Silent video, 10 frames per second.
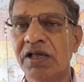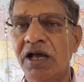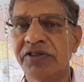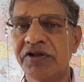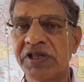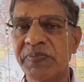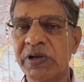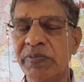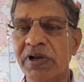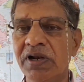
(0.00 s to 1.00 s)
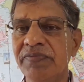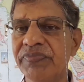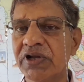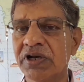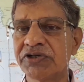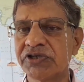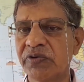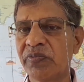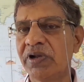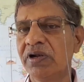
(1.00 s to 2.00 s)
On the shipping bill,
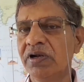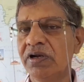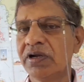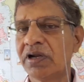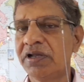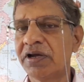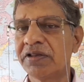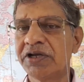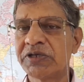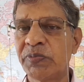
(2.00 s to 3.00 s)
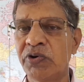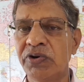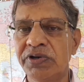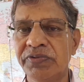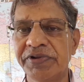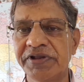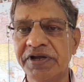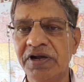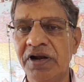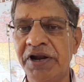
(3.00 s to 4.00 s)
custom will clear the export, we
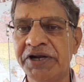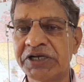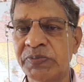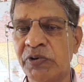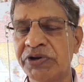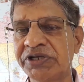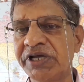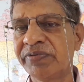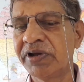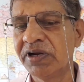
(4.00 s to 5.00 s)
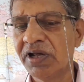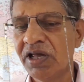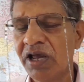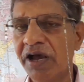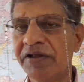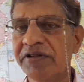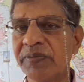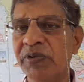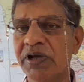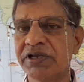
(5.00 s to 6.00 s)
say let export is given, and
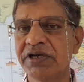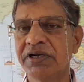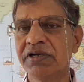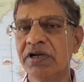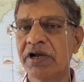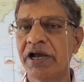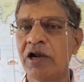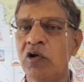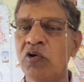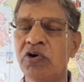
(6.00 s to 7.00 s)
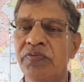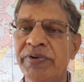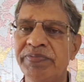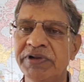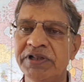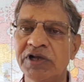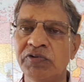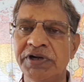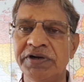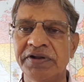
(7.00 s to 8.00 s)
shipping agent can load
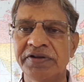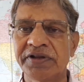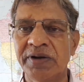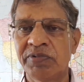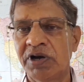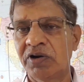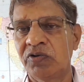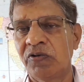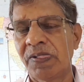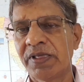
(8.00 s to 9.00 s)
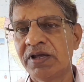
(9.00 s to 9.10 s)
15,000 tons of cargo.